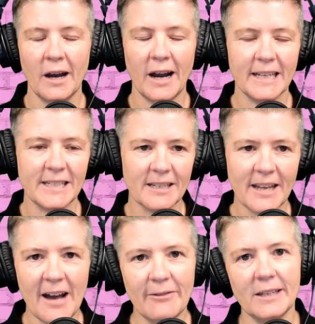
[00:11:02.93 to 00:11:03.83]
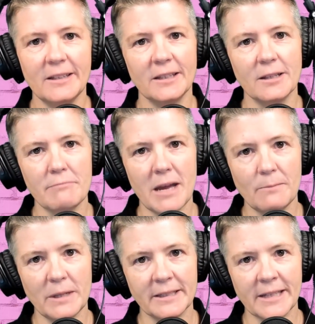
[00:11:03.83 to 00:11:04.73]
I didn't have anything that made
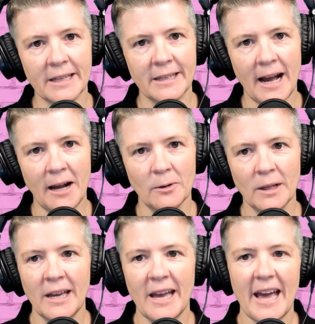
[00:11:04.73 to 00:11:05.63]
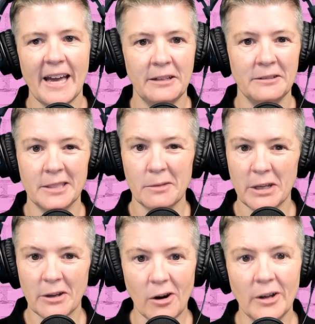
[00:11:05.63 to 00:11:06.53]
me stand out. And to
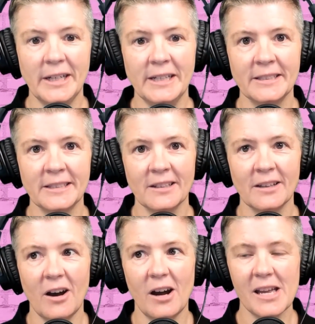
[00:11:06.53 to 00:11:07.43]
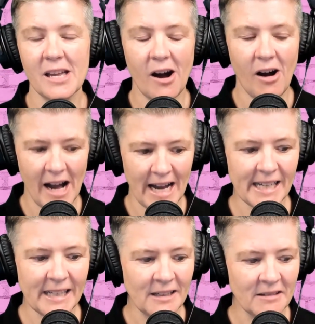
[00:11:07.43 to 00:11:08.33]
be honest,
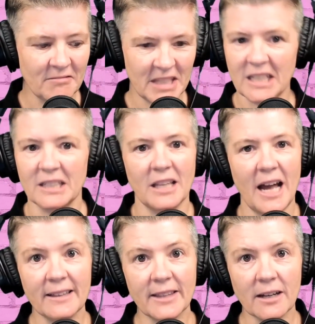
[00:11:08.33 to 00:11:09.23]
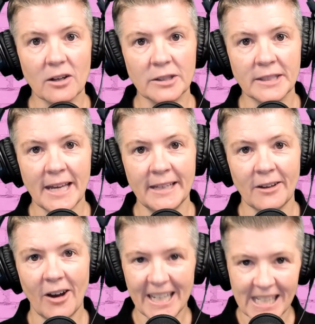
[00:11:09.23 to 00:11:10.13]
I didn't like that
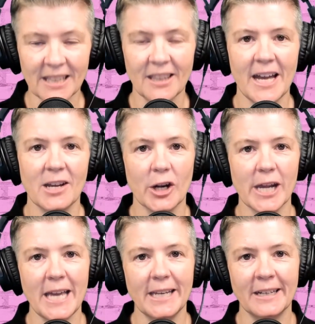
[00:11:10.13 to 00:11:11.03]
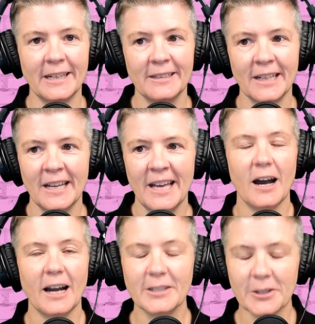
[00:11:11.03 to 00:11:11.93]
content. I didn't like creating it.
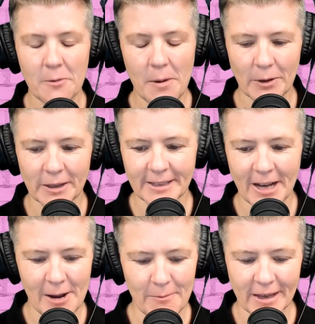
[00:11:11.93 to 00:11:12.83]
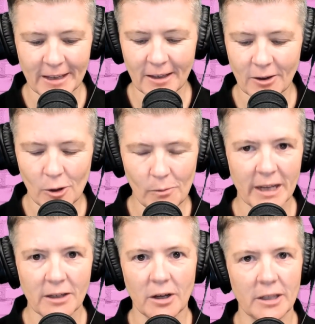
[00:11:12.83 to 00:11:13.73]
I just remember at the time thinking, oh my
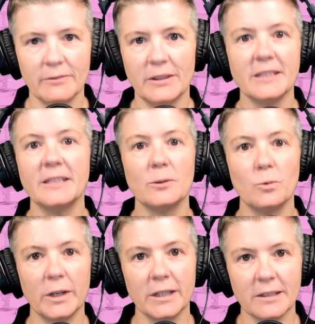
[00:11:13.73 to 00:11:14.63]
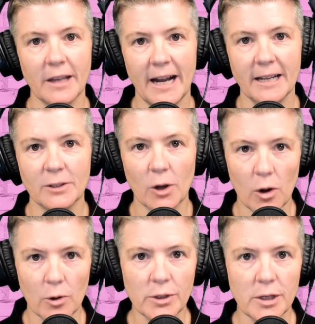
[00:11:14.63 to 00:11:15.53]
God, if this is what it's like to
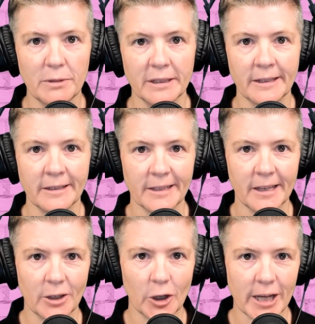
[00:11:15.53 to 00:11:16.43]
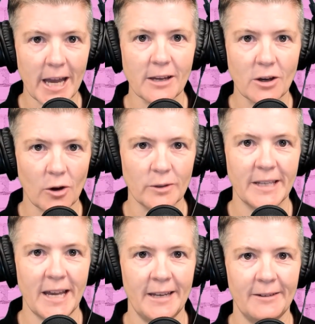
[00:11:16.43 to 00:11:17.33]
own your business and create
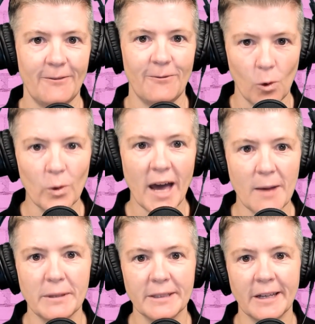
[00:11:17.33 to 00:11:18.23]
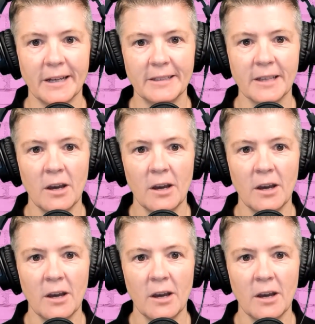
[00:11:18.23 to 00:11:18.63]
content for that business,